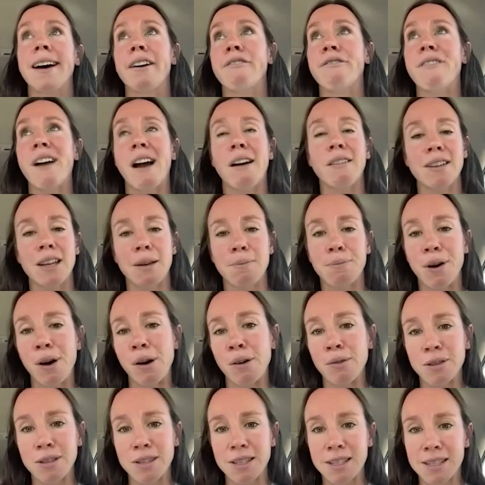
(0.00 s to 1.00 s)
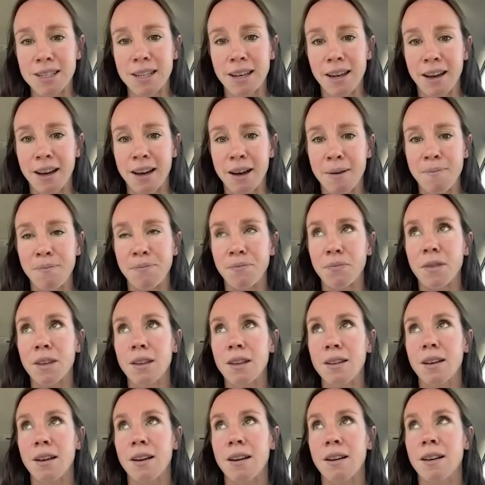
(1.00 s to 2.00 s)
found it post,
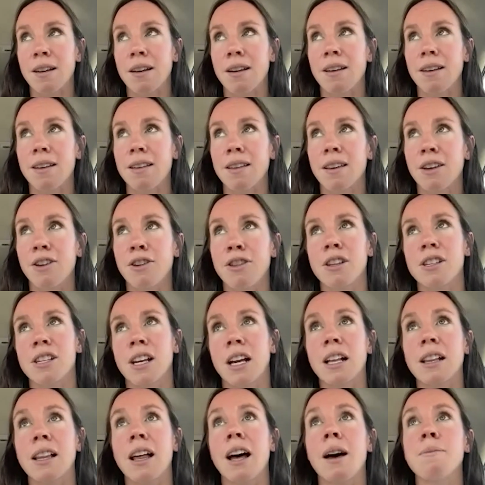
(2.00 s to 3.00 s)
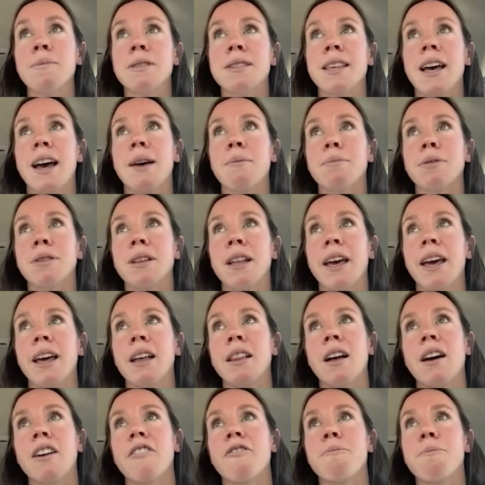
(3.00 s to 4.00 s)
there's a clubs that play a
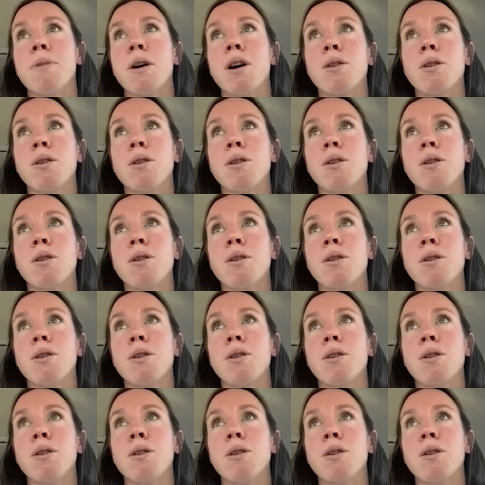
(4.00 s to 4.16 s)
lot of